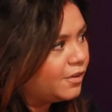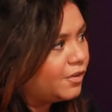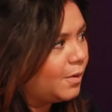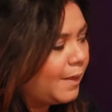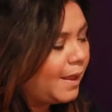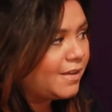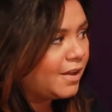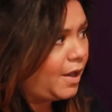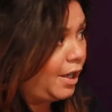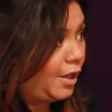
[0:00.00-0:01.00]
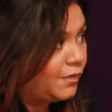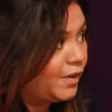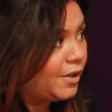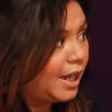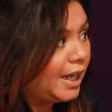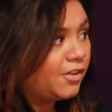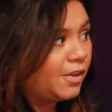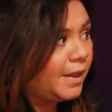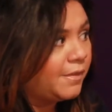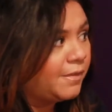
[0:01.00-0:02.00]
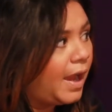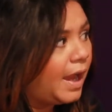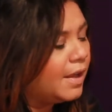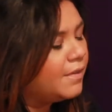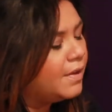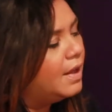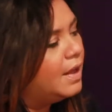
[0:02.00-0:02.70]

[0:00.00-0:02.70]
because you realized it at a very young age, at like 5,